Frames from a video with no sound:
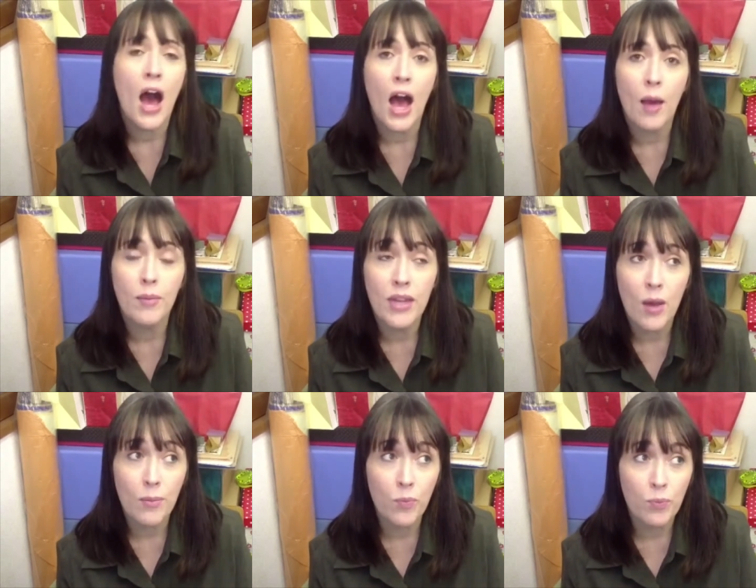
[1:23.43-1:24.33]

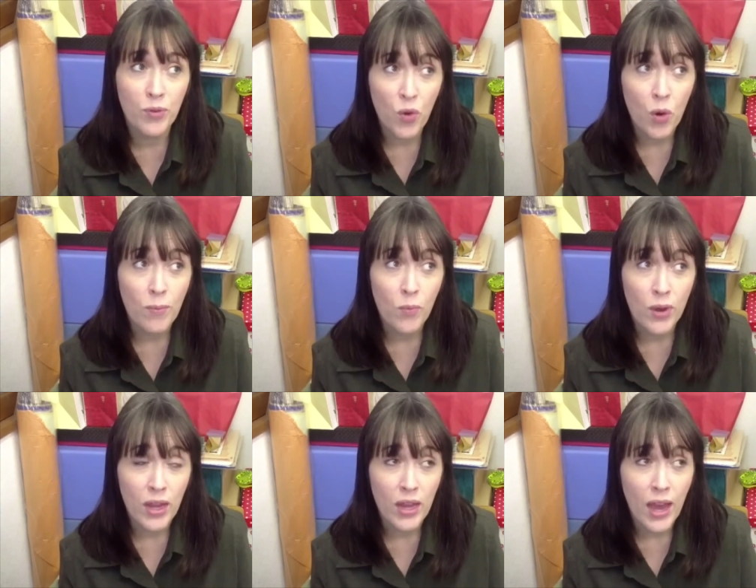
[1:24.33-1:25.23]
Now, before
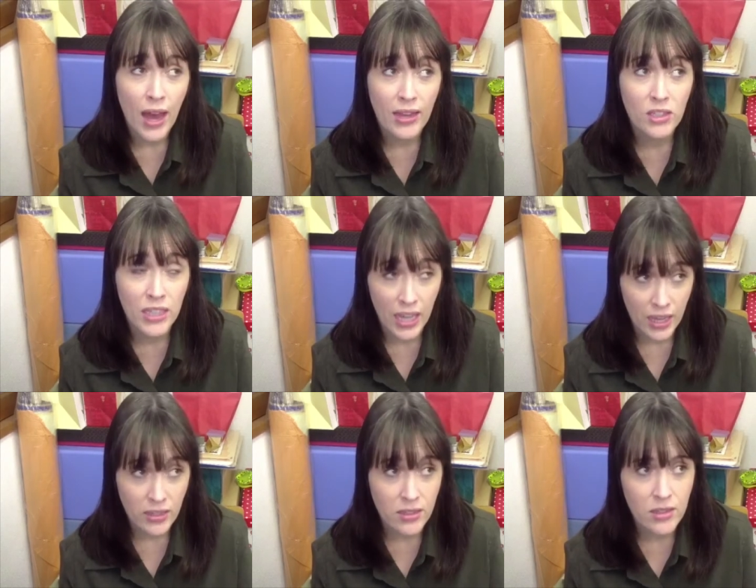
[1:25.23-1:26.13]
we had
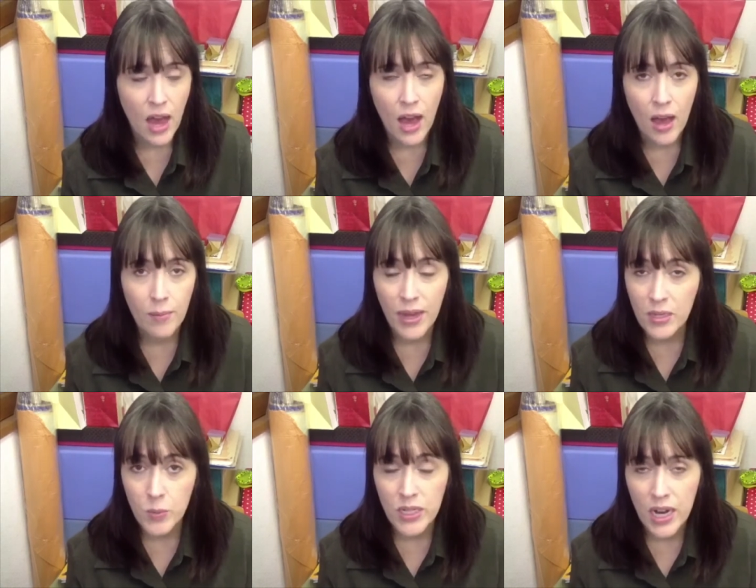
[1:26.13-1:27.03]
kids, my
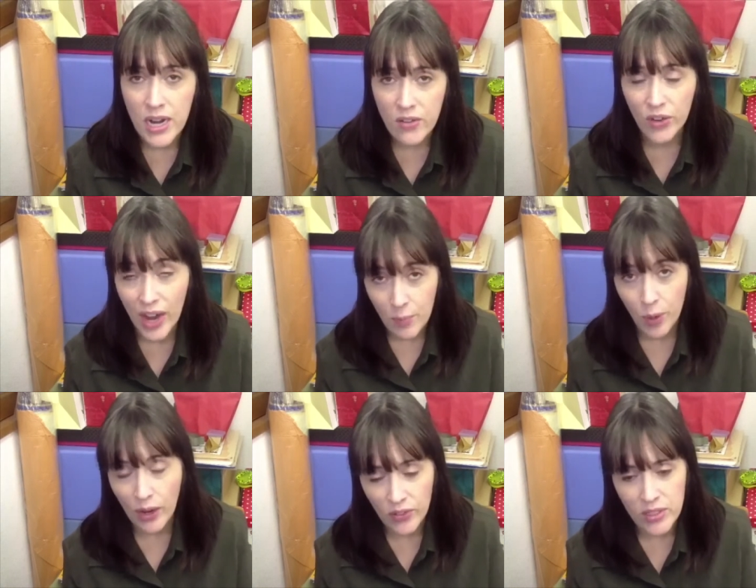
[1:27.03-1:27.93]
husband and I never ate
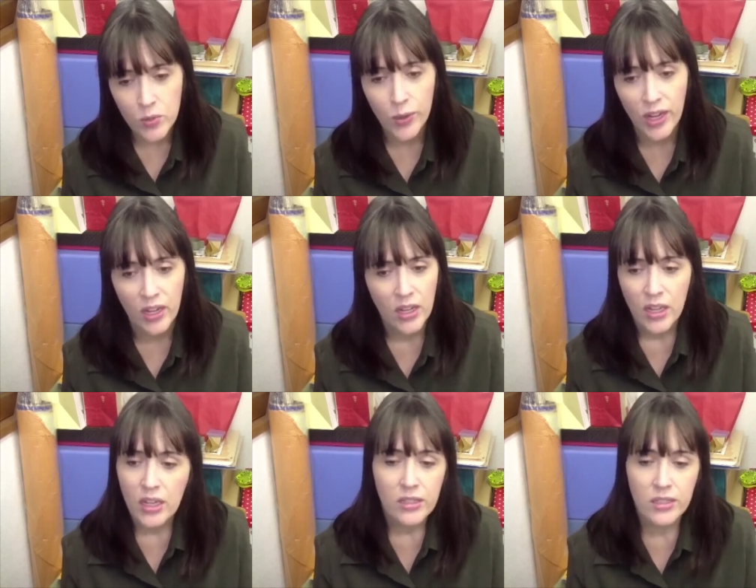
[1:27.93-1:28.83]
breakfast. We
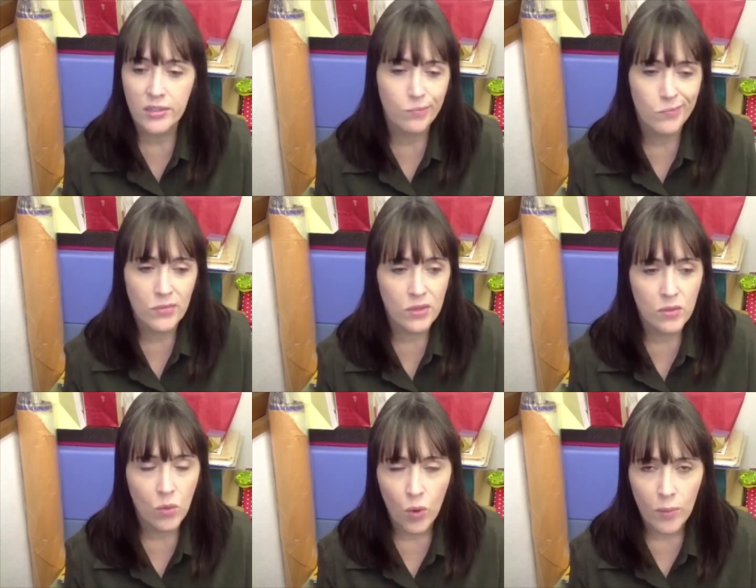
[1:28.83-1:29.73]
just
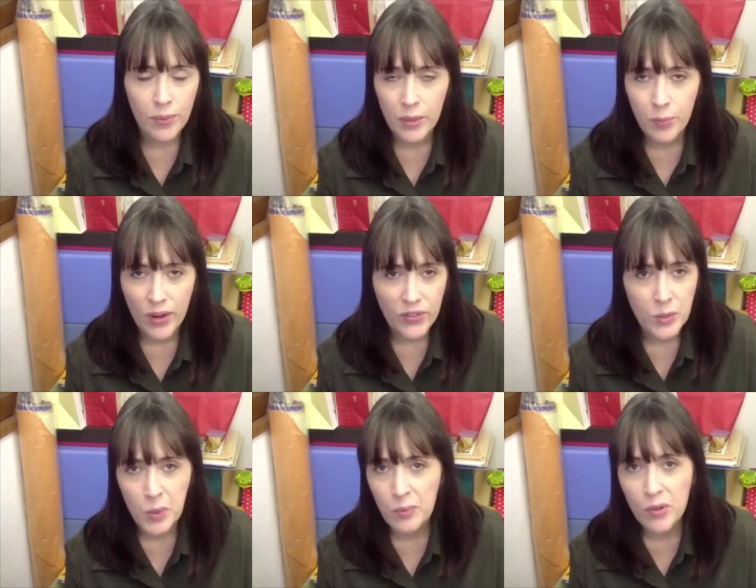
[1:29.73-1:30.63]
weren't big
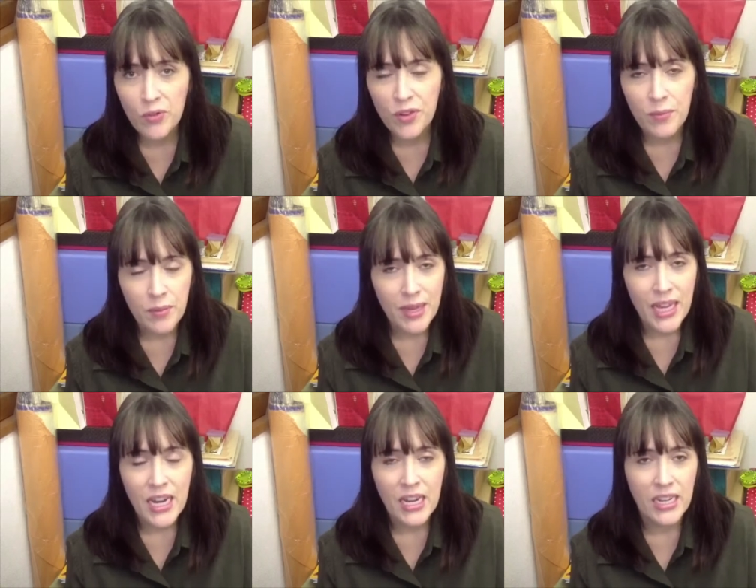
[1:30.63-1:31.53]
breakfast people from the
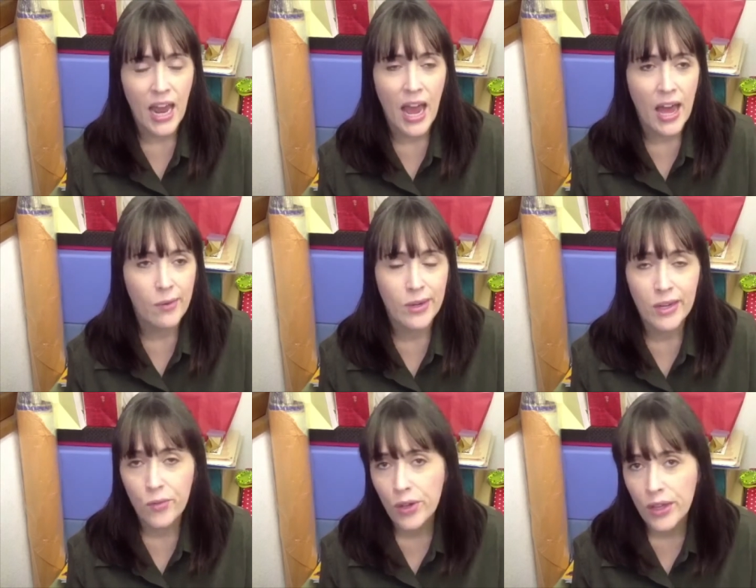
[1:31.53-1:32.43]
beginning, and we
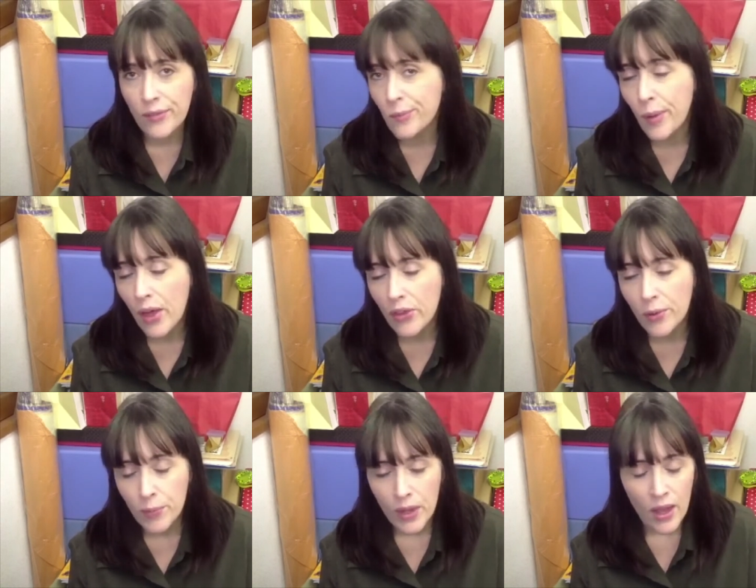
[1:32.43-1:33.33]
didn't really even
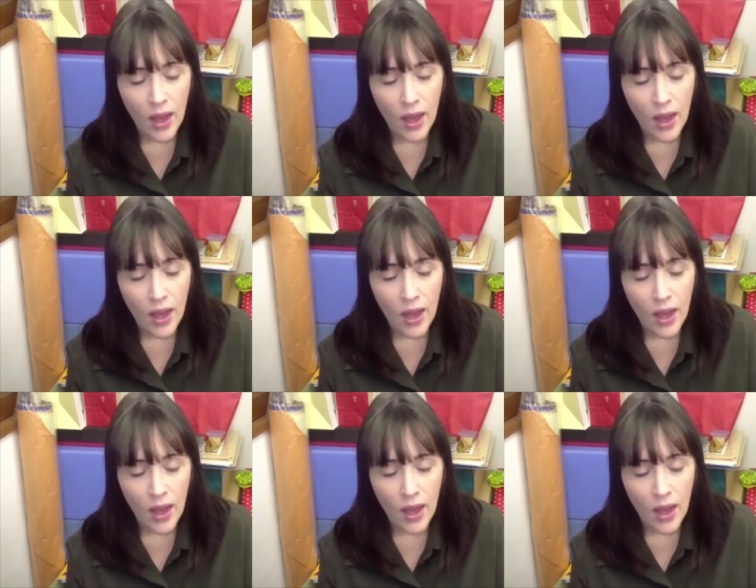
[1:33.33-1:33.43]
bother.